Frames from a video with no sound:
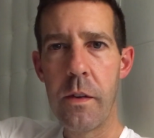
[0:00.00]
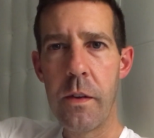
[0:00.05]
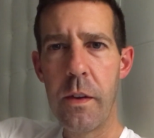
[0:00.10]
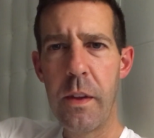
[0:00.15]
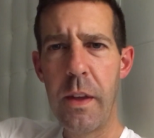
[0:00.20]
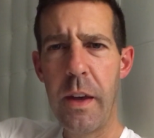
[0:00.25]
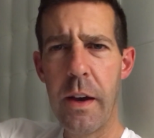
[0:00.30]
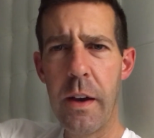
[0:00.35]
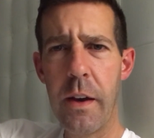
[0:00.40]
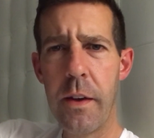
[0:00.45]

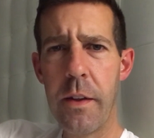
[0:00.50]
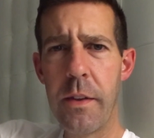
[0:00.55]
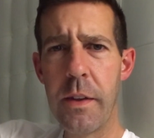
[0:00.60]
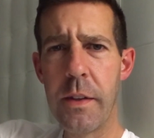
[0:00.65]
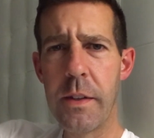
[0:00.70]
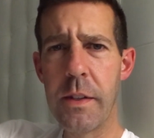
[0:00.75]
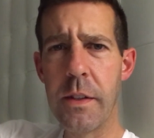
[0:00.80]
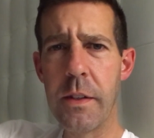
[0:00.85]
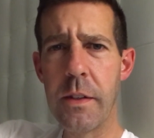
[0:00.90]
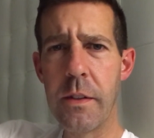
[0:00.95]
Yeah,
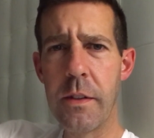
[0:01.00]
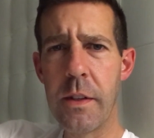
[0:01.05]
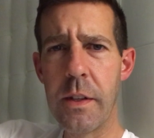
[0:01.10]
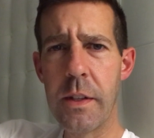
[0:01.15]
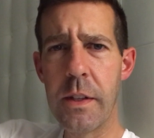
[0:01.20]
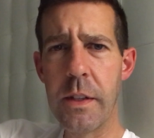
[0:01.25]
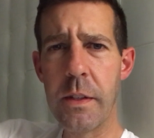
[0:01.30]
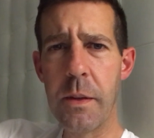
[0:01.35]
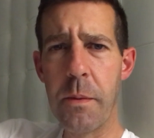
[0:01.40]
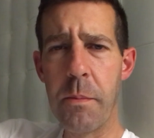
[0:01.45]
this
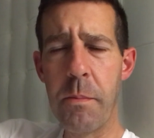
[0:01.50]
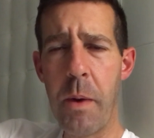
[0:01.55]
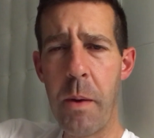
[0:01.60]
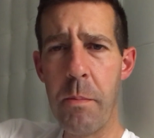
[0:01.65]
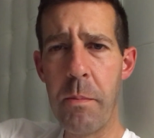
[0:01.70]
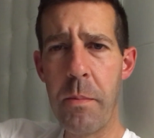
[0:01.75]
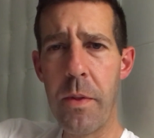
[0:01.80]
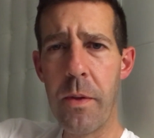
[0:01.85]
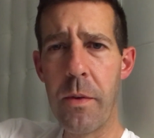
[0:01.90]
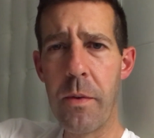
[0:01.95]
is a
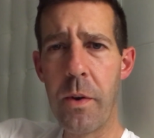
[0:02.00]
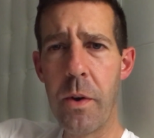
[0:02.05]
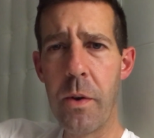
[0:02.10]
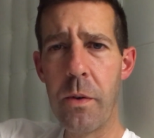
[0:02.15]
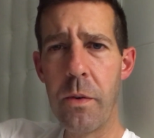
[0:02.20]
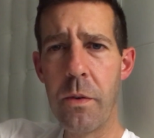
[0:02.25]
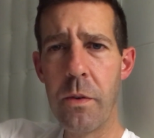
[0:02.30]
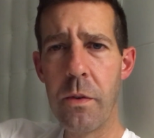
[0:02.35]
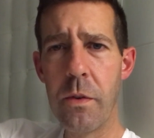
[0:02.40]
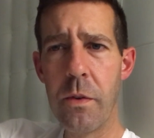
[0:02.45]
bump in the
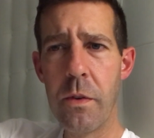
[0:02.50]
road.